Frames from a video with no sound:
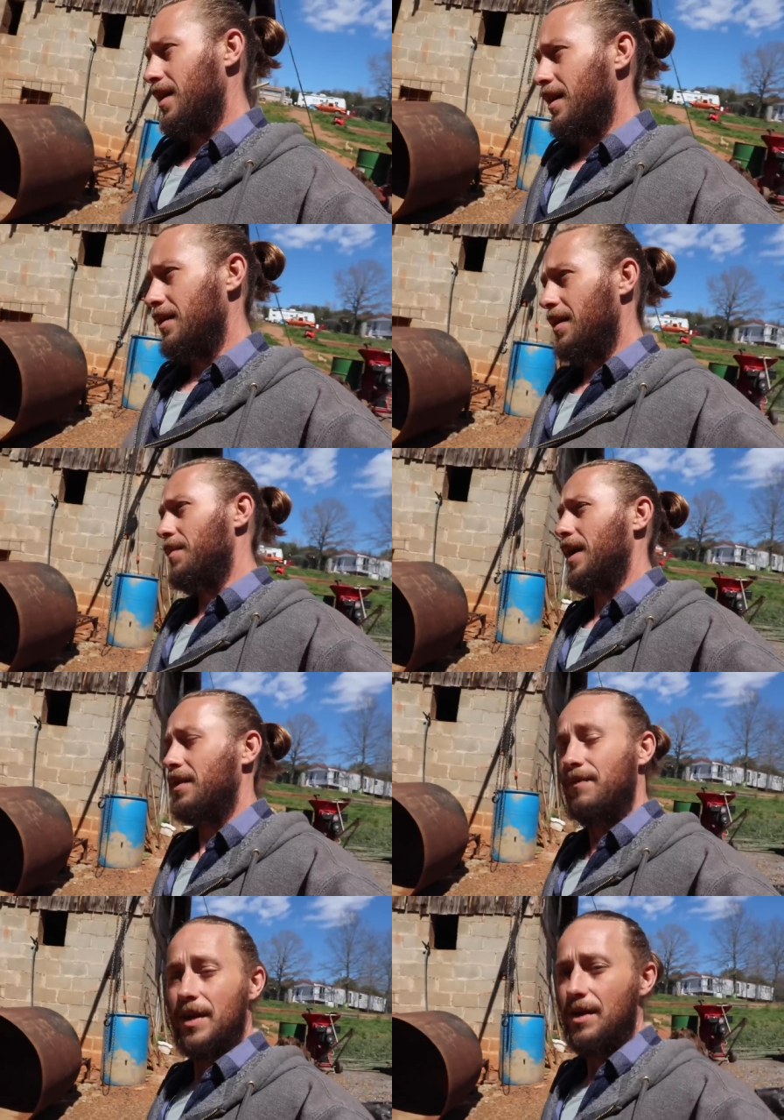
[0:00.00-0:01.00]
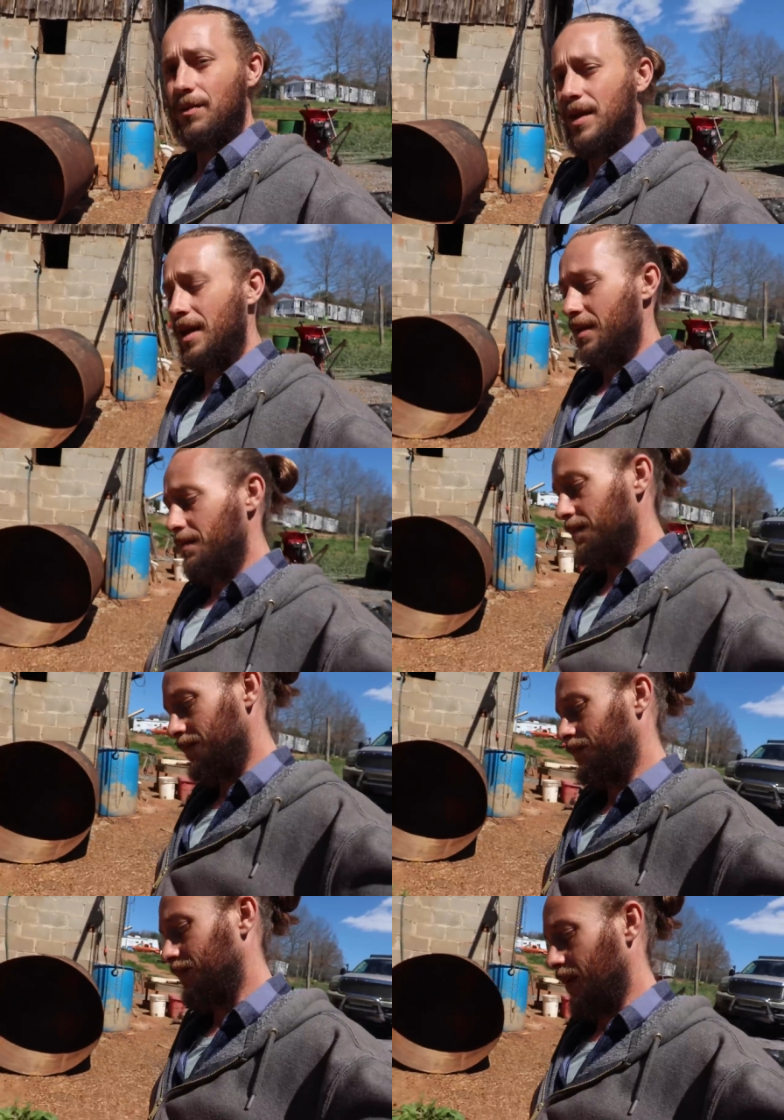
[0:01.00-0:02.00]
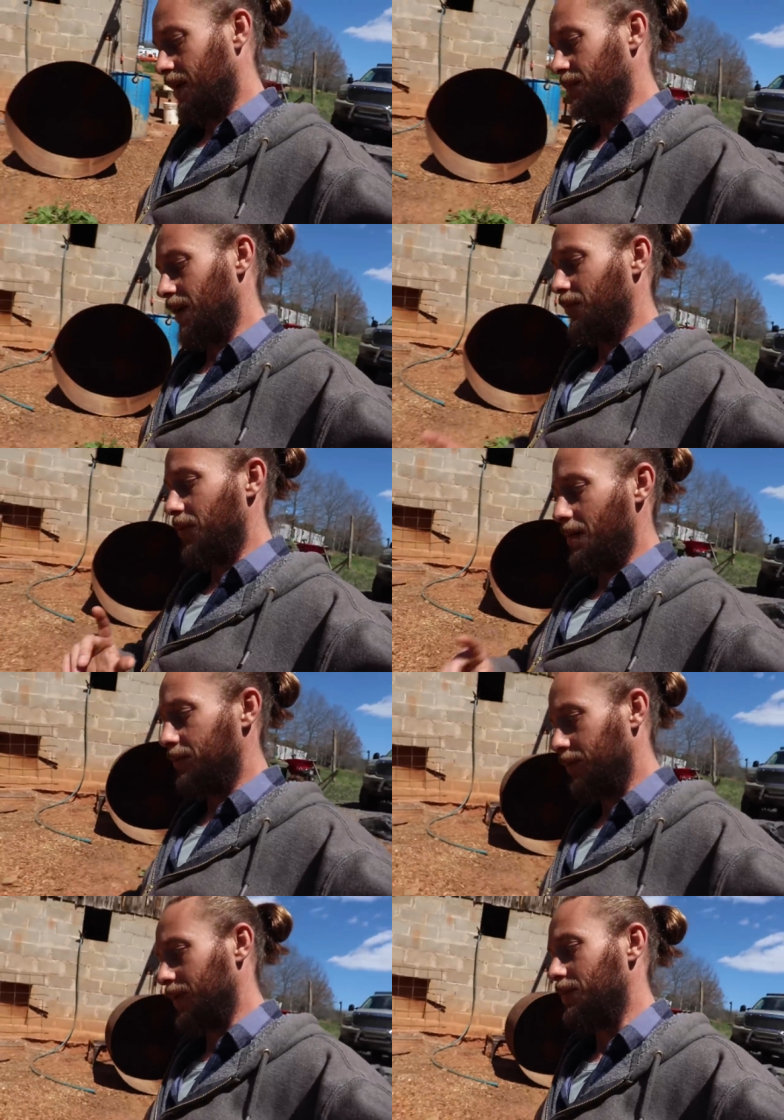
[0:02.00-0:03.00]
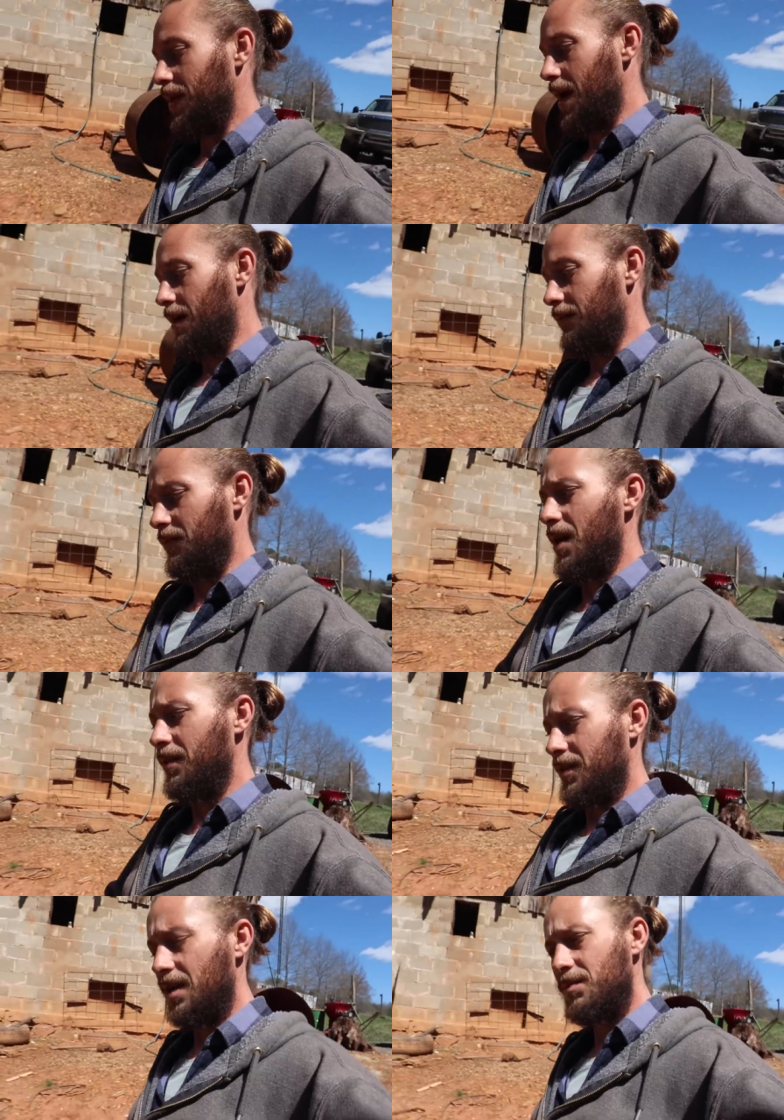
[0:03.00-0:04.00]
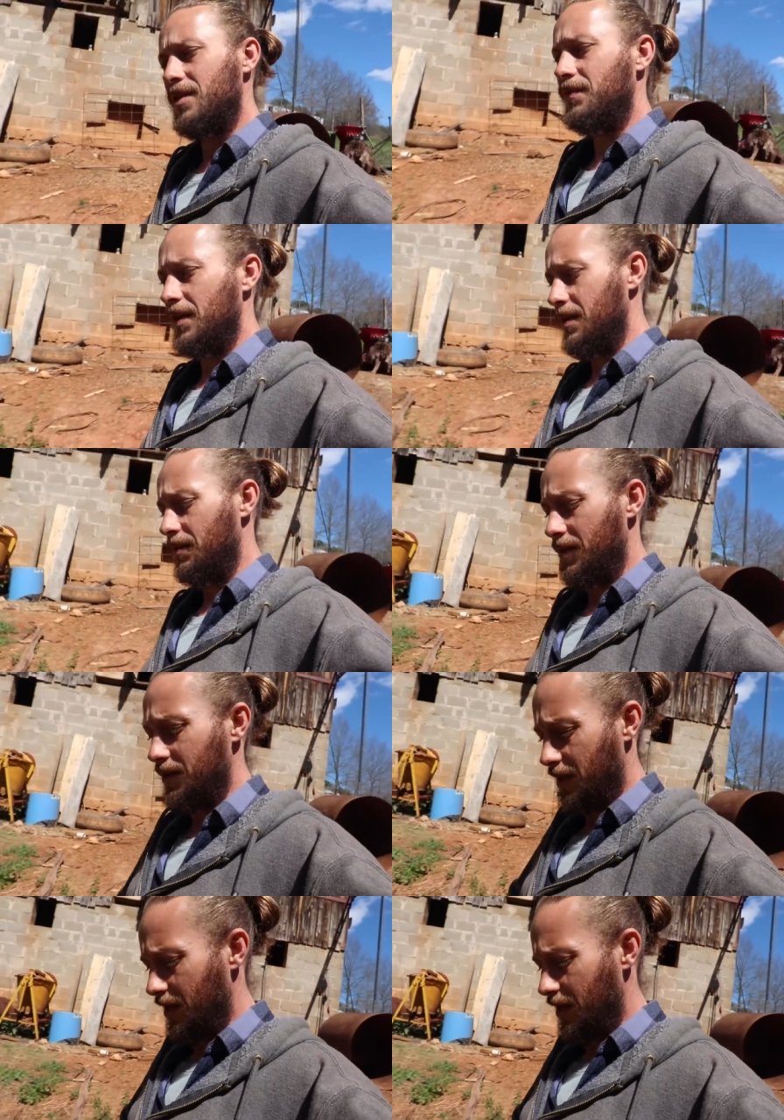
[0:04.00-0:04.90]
I ended up making a video with him that'll probably be out around the time this video is, I